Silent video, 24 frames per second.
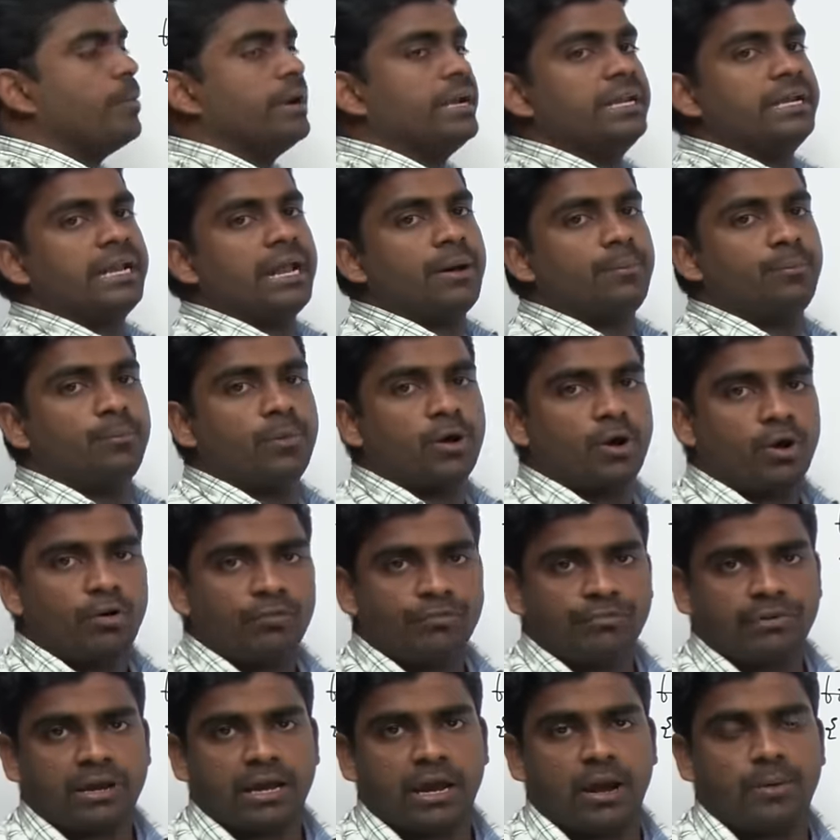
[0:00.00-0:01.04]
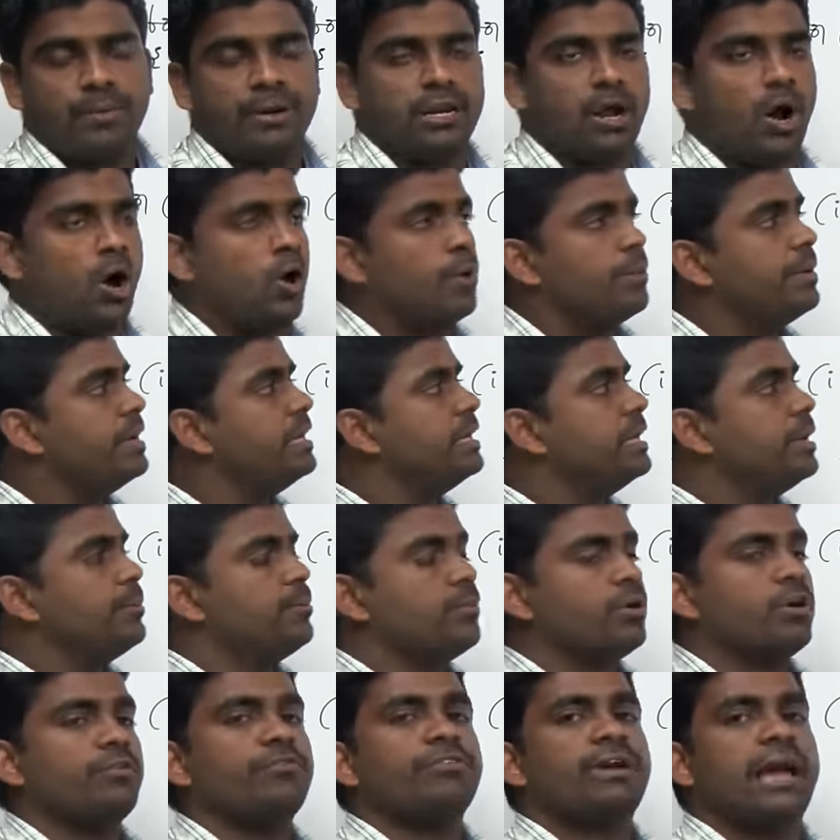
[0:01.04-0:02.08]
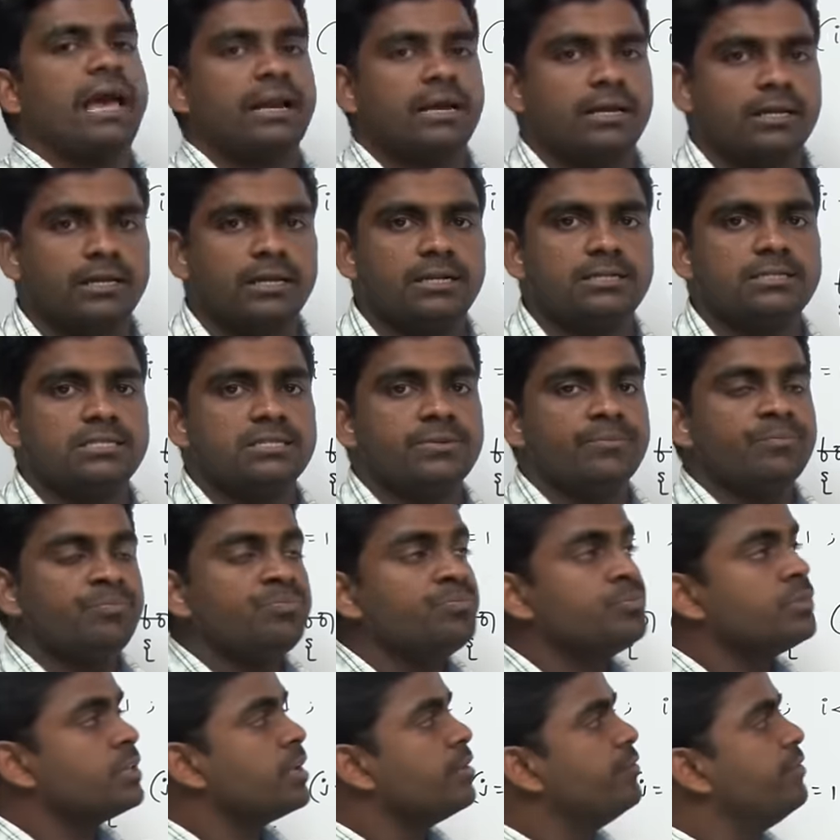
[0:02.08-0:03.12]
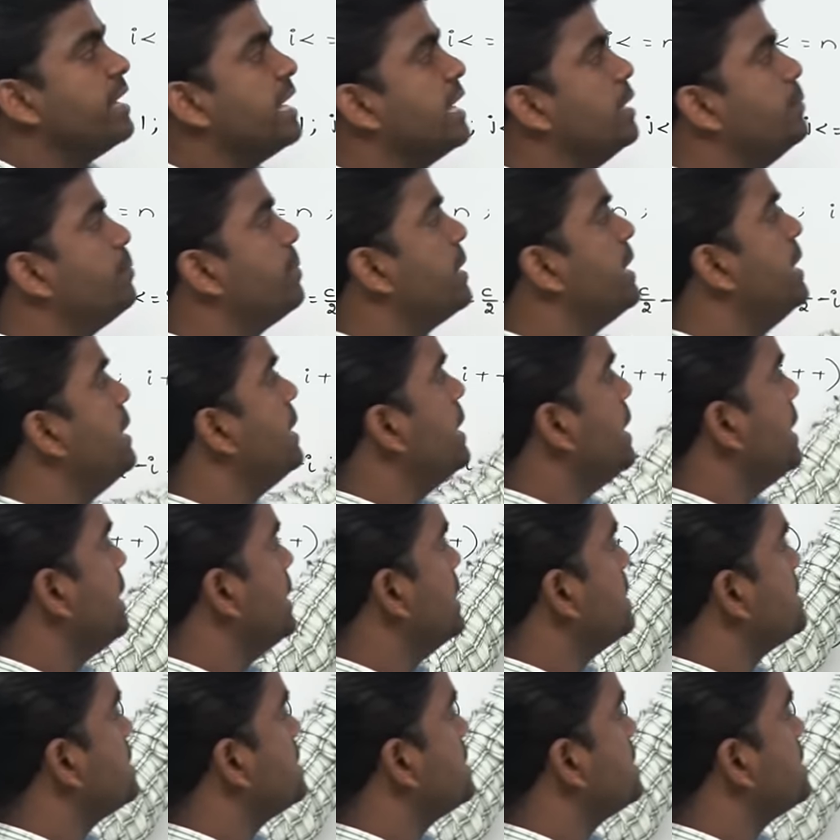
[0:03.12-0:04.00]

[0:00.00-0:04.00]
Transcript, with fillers: many number of i mean how many number of characters we can print in